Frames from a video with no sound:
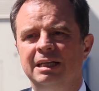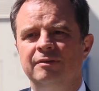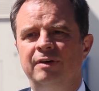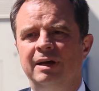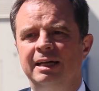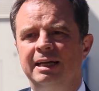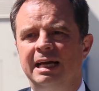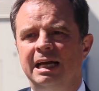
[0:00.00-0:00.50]

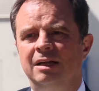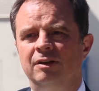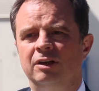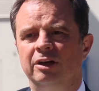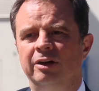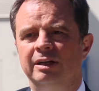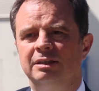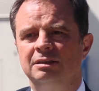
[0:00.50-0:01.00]
vacate the
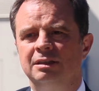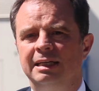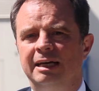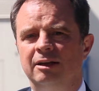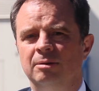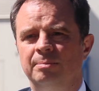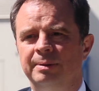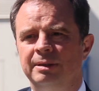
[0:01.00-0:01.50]
unit and
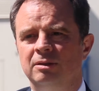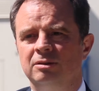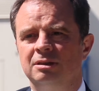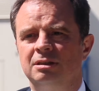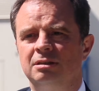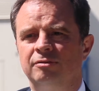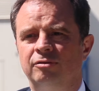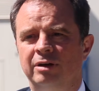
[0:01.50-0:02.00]
allow the
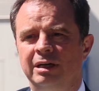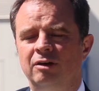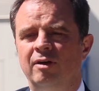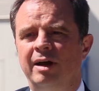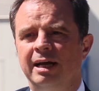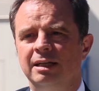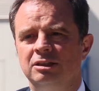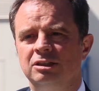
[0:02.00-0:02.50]
builders free
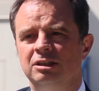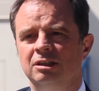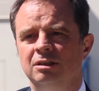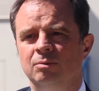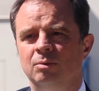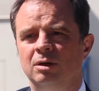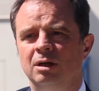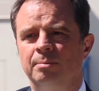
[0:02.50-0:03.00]
rein to do
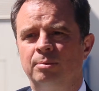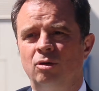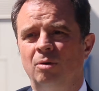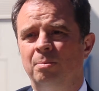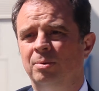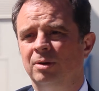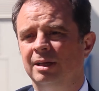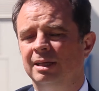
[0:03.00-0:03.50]
the work
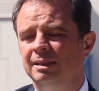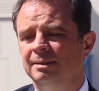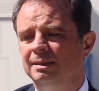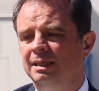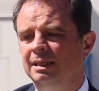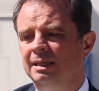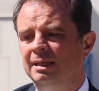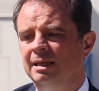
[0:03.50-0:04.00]
properly.
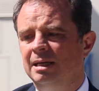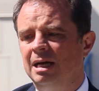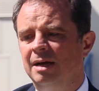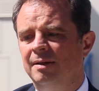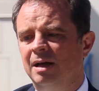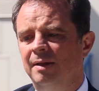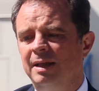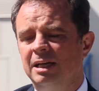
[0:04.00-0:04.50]

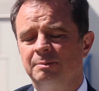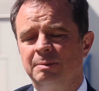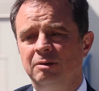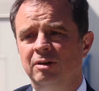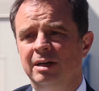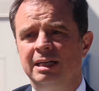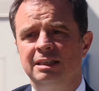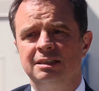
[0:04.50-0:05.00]
And that's
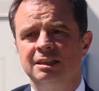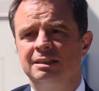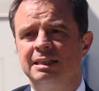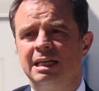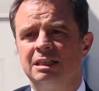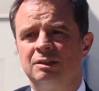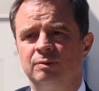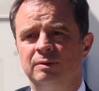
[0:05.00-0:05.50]
been really
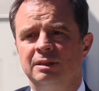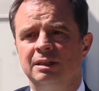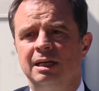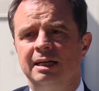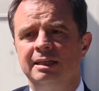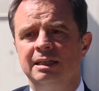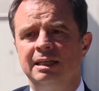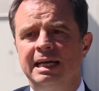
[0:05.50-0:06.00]
successful
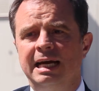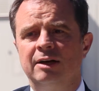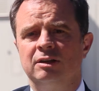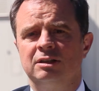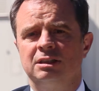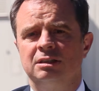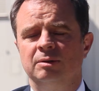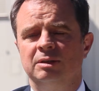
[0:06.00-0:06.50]
and allowed
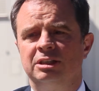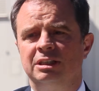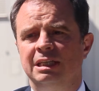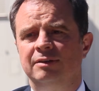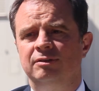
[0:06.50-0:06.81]
us to achieve